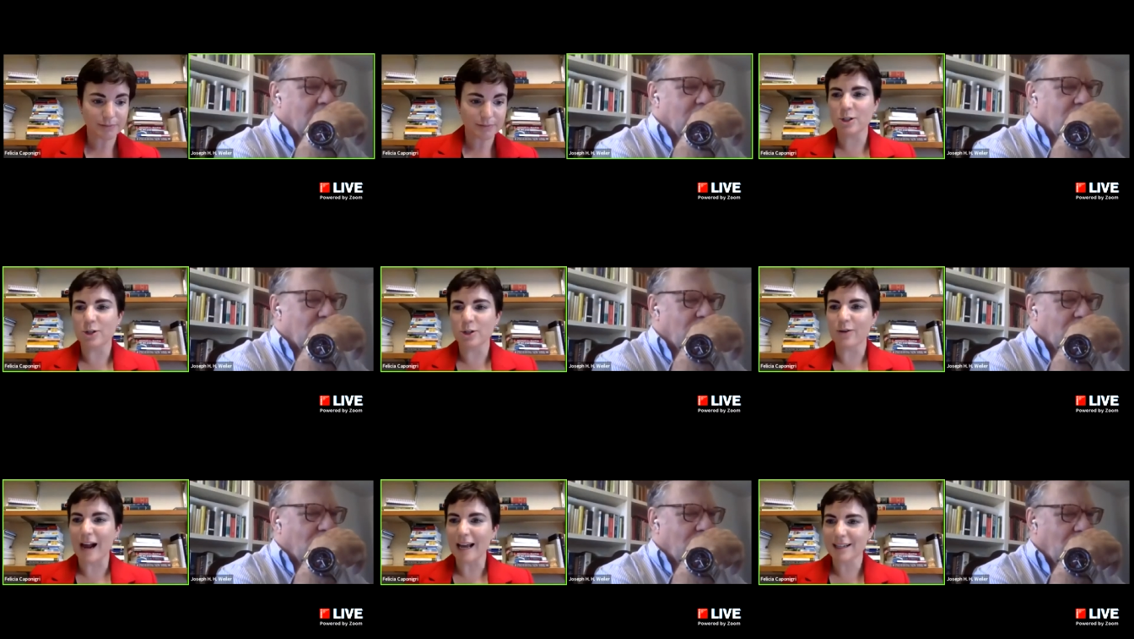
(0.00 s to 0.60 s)
you.
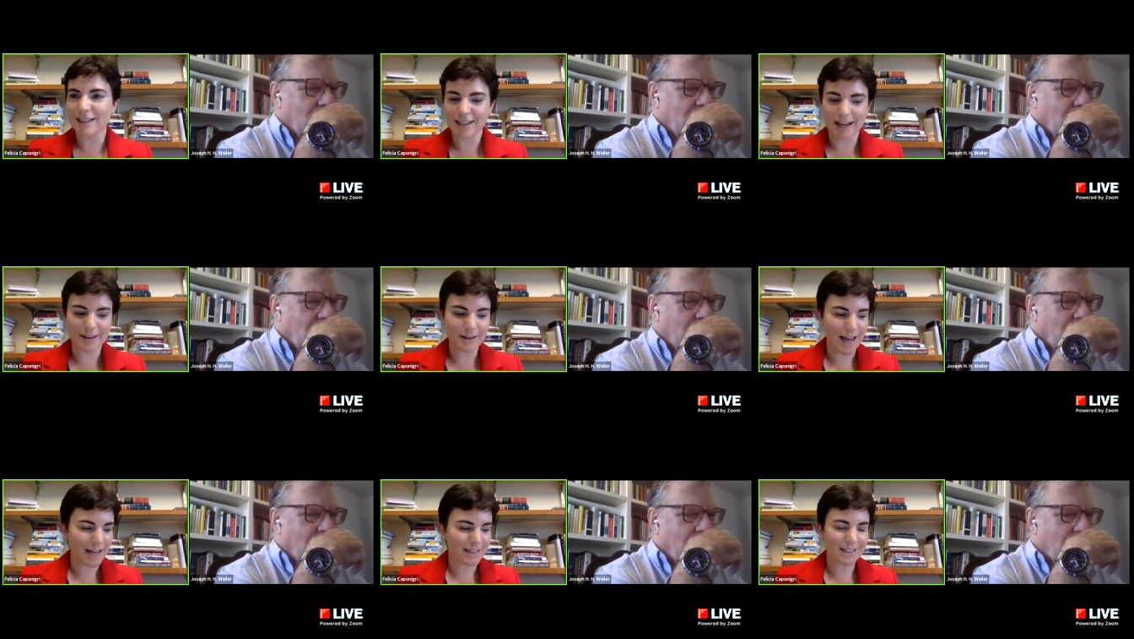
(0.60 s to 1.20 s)
Direct
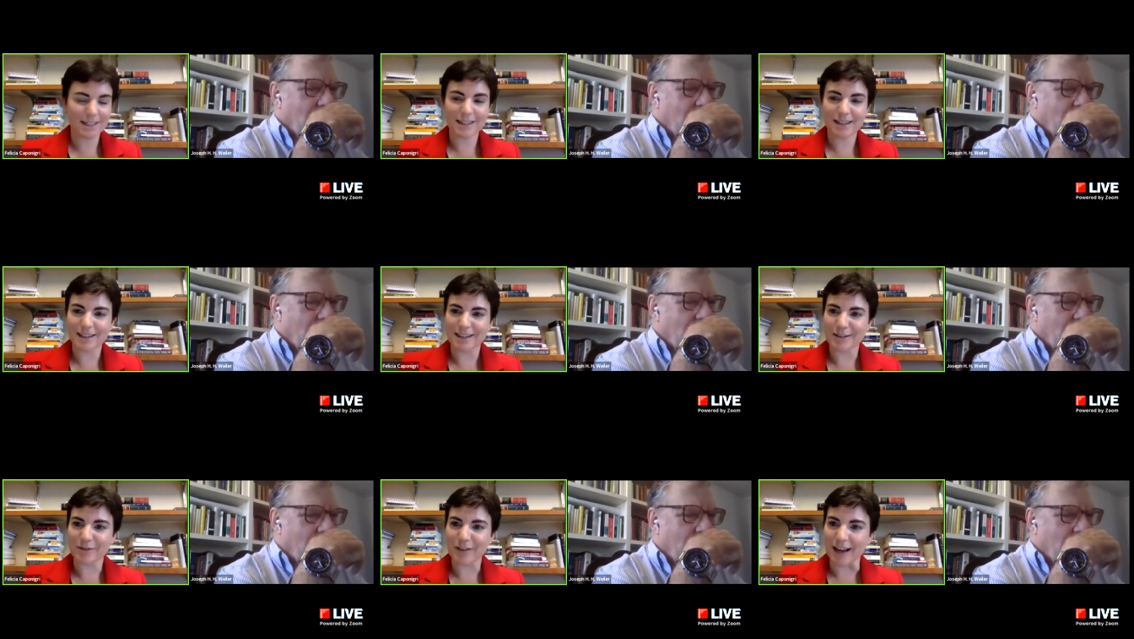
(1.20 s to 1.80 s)
and, and needed
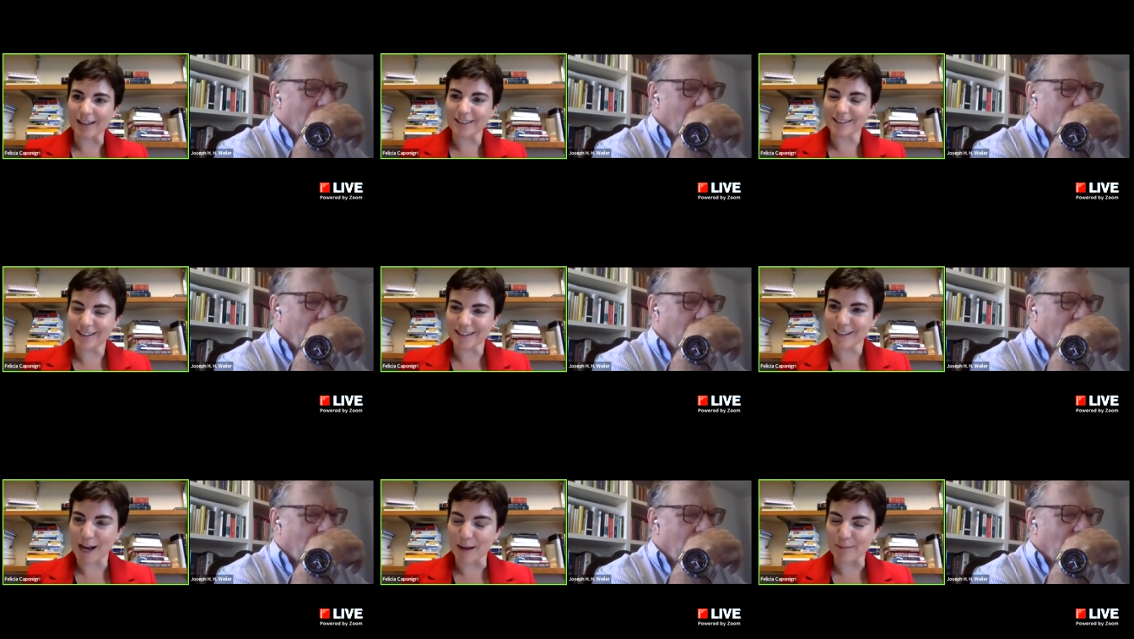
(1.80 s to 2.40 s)
advice
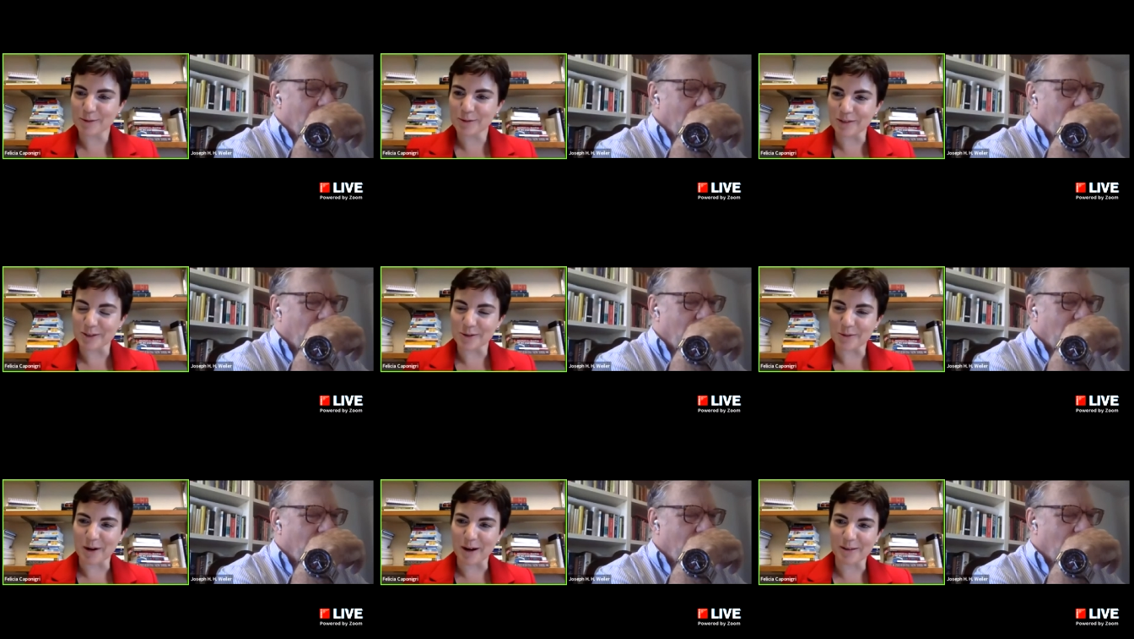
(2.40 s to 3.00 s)
at times for
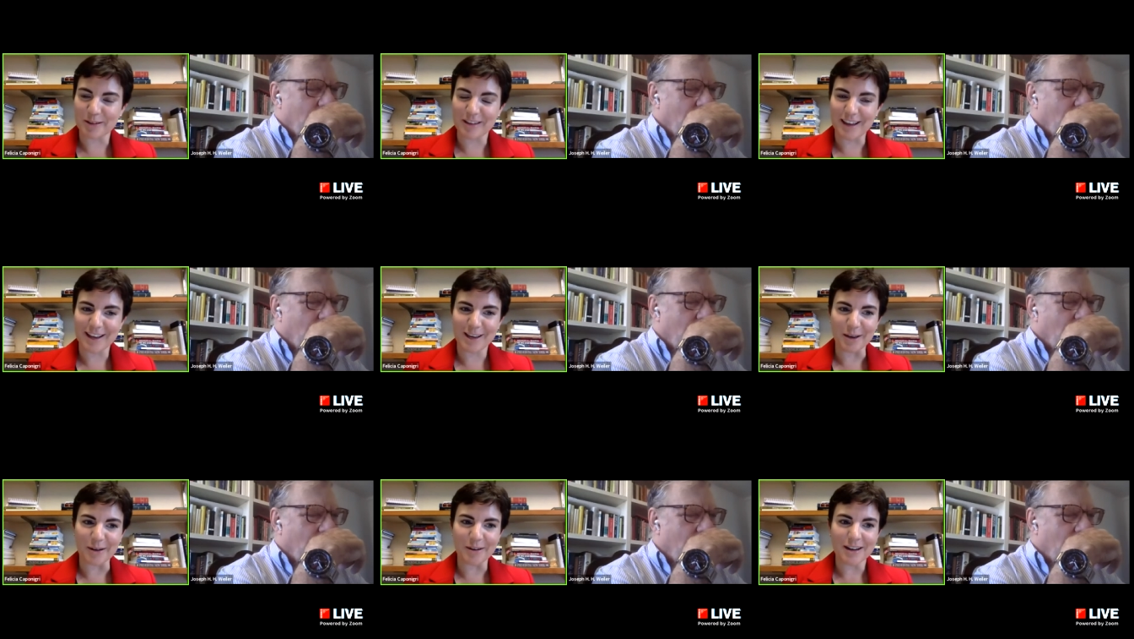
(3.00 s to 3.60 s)
Sarada.
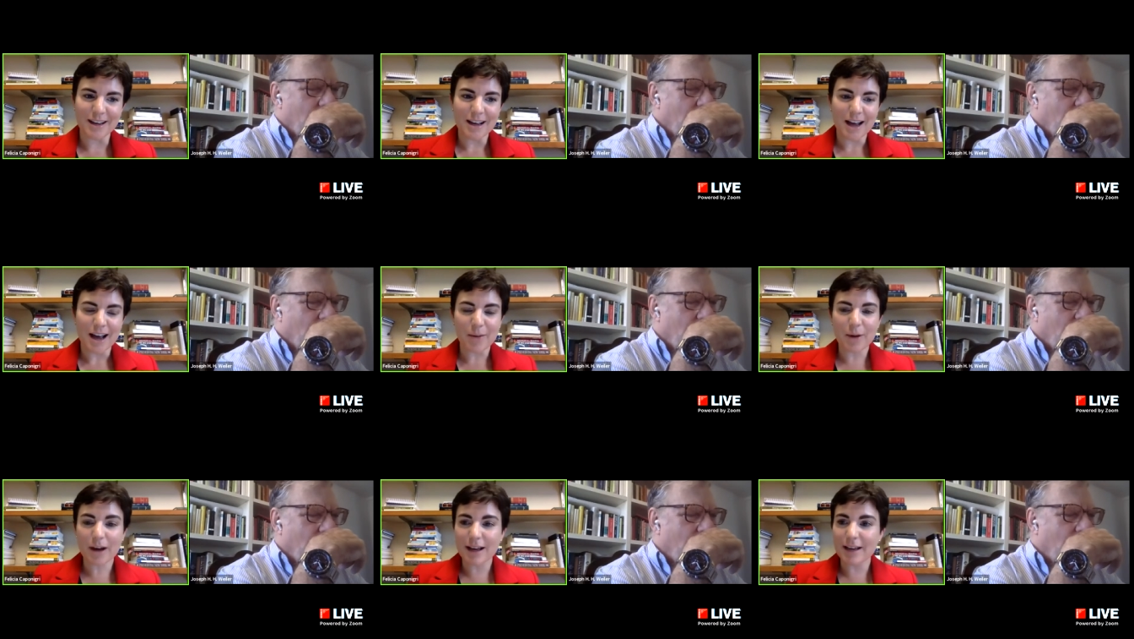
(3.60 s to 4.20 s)
Thank you.
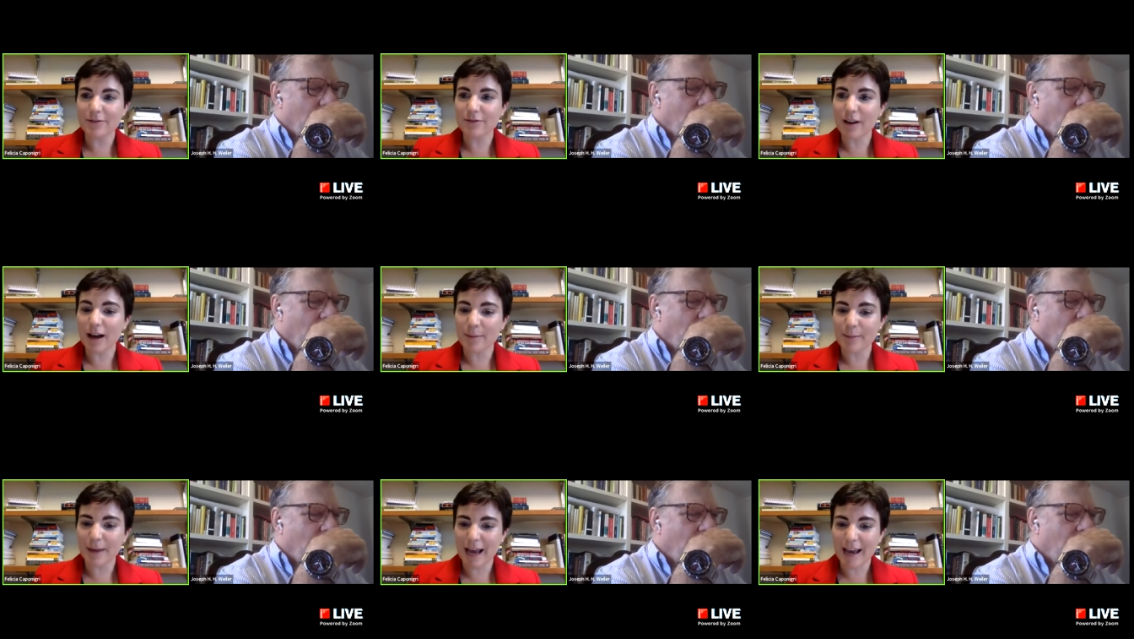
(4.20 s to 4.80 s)
Well, if
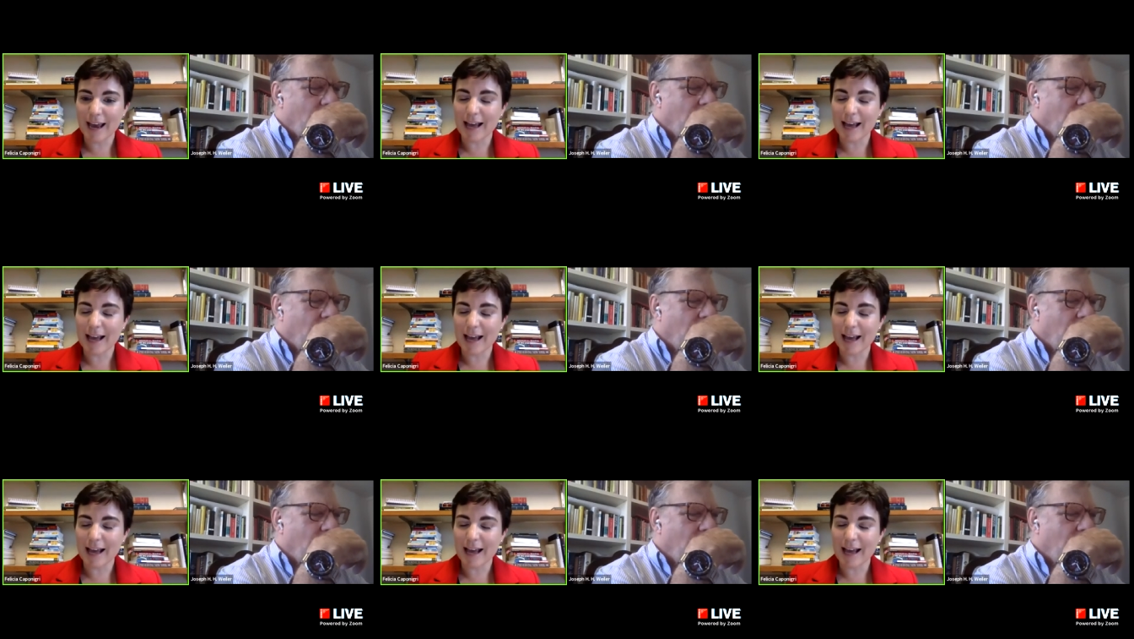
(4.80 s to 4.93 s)
uh, may I